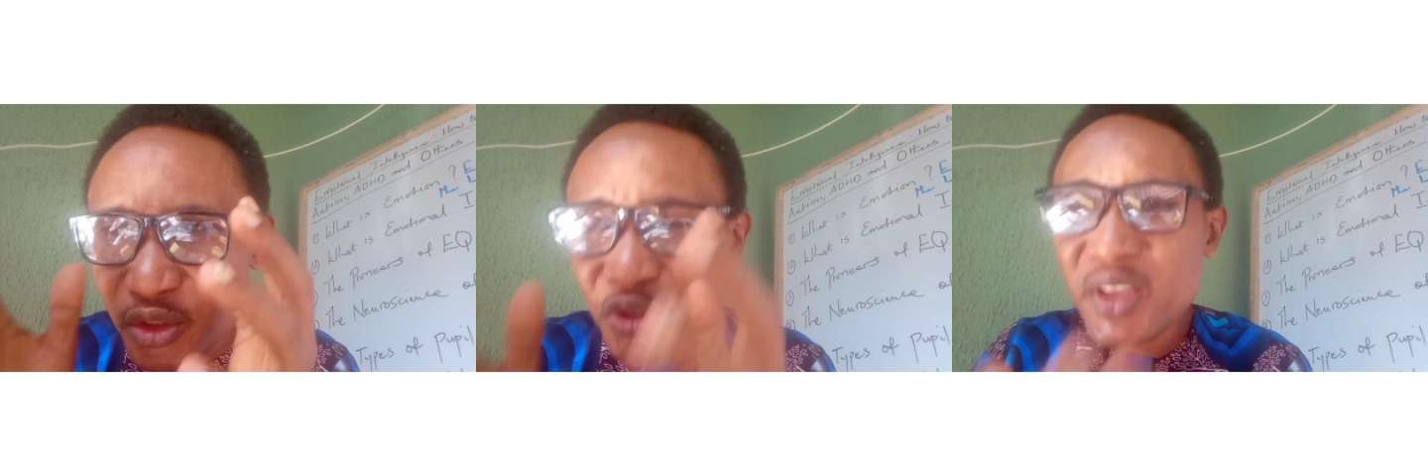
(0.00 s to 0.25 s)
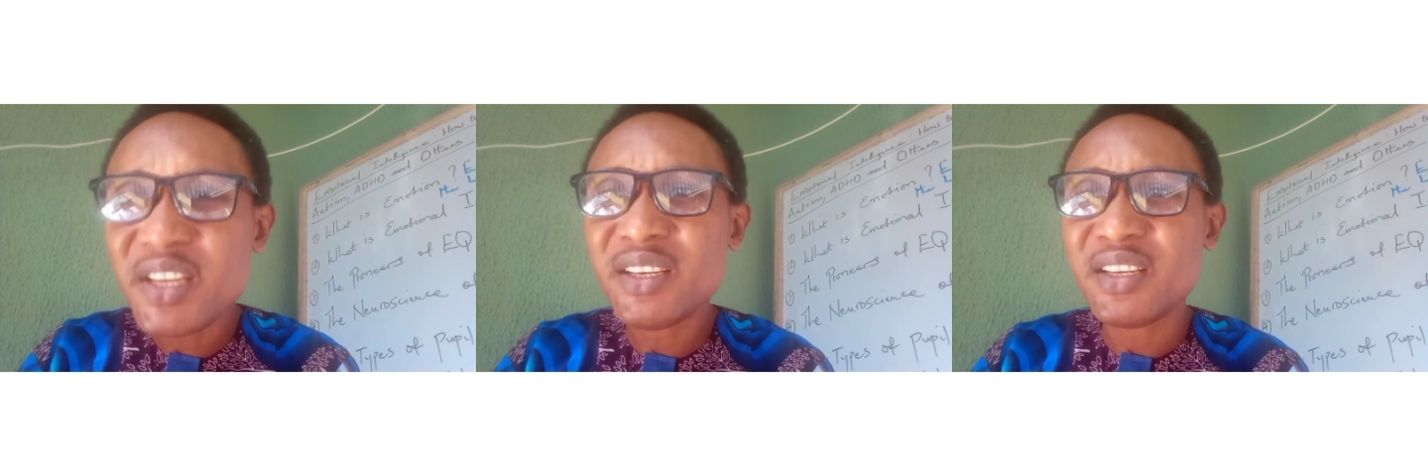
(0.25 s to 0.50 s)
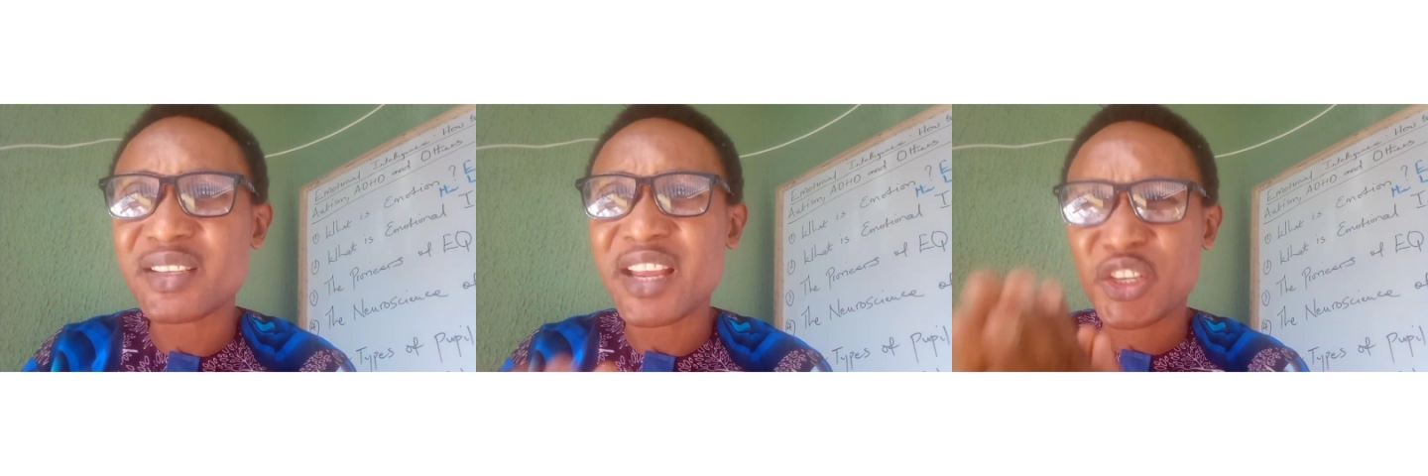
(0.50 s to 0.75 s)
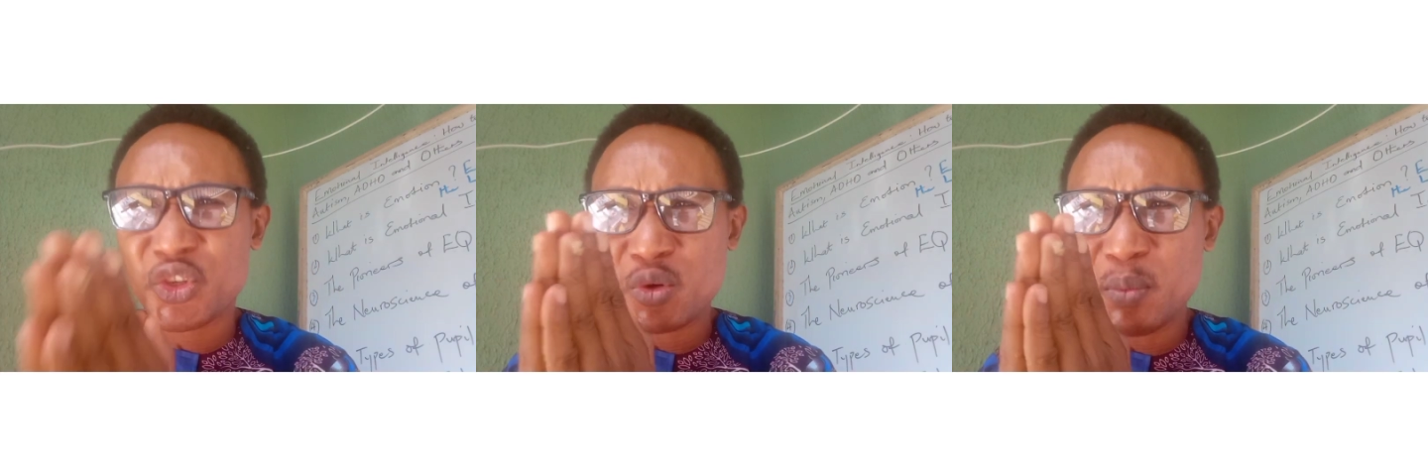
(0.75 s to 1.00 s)
training is
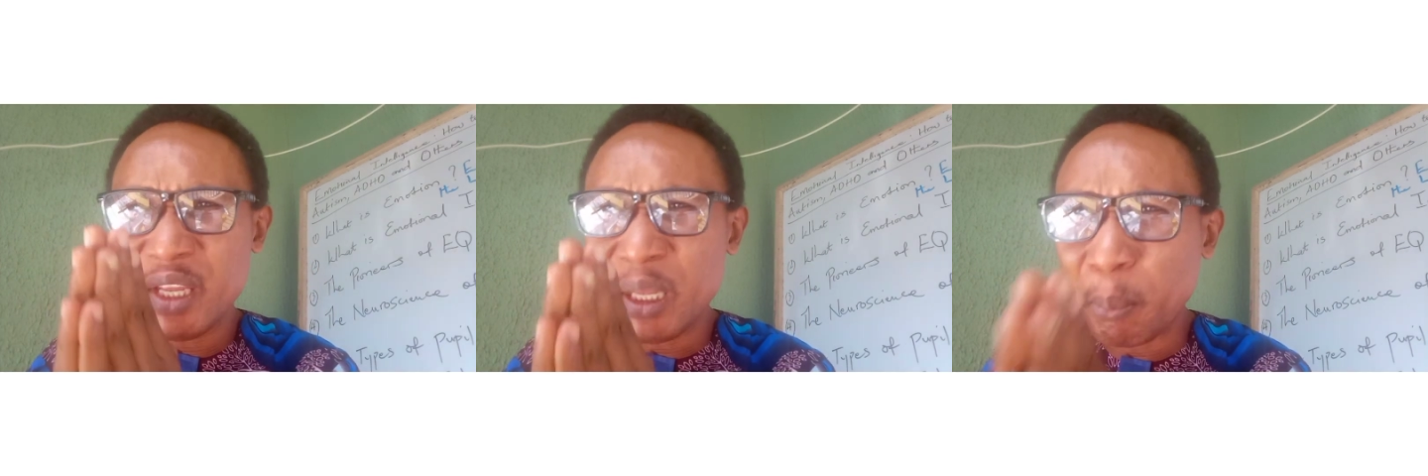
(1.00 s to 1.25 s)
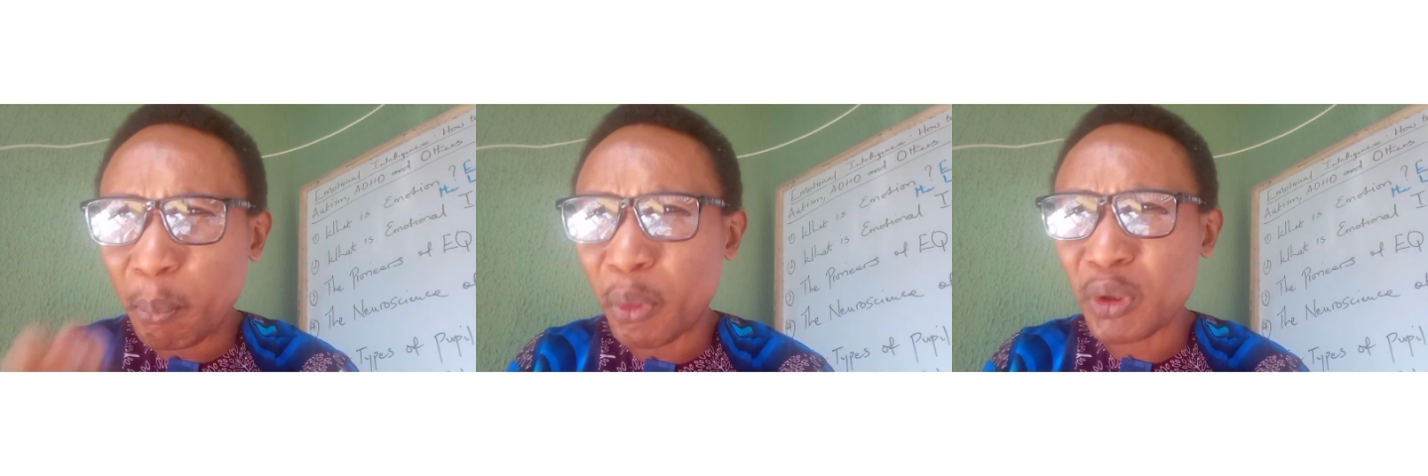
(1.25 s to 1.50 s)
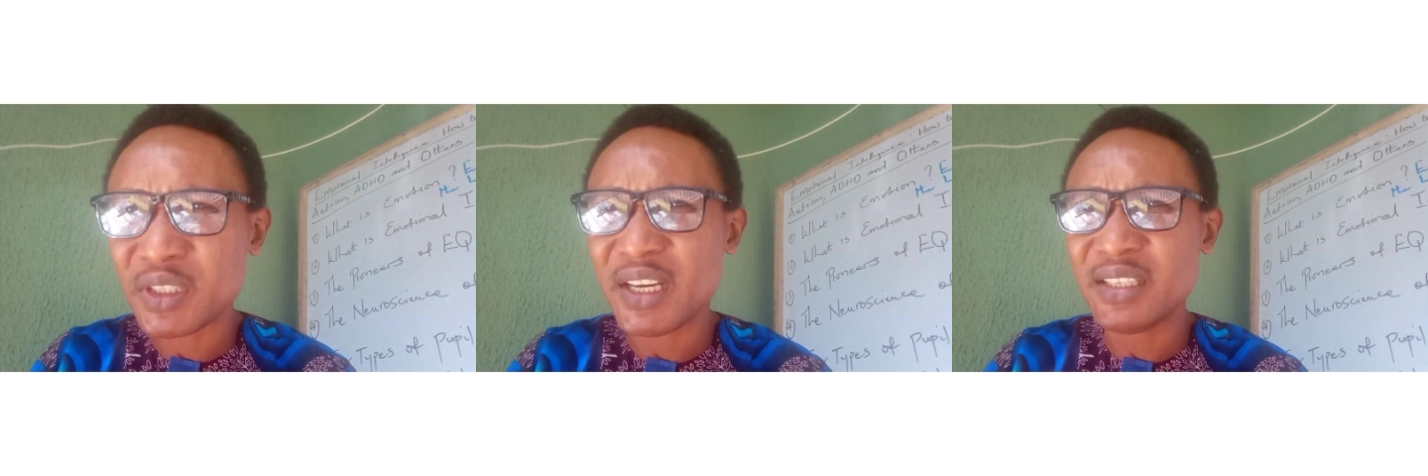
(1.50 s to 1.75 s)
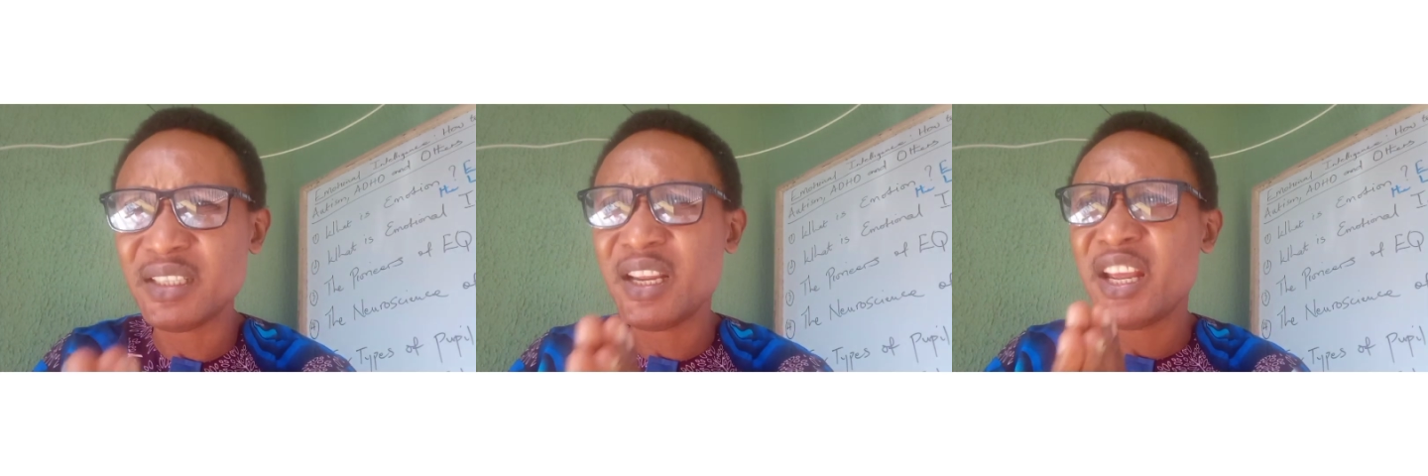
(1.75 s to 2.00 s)
extremely
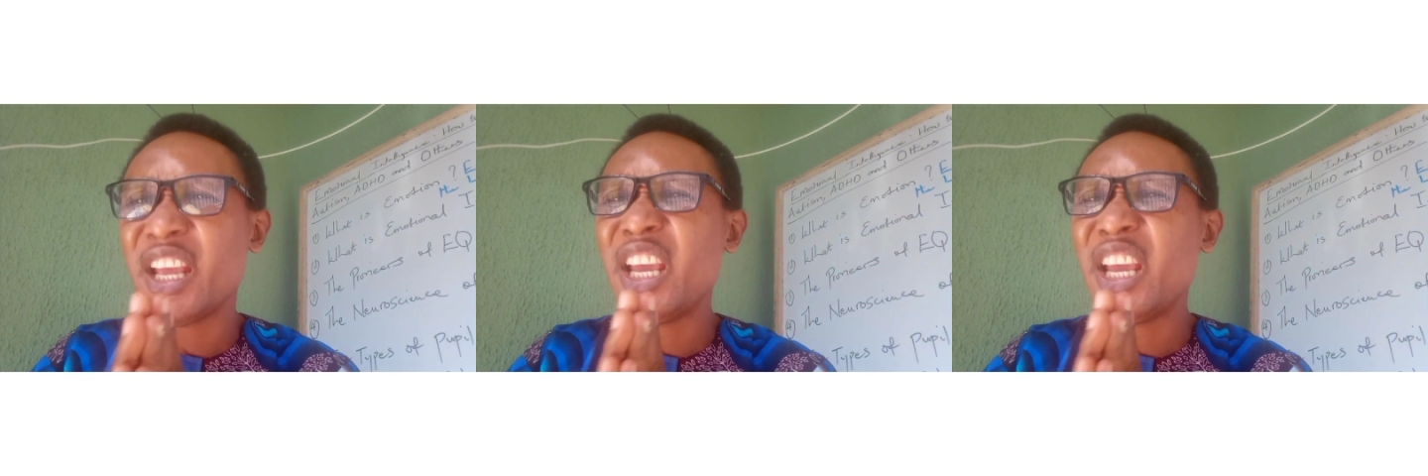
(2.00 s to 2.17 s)
important.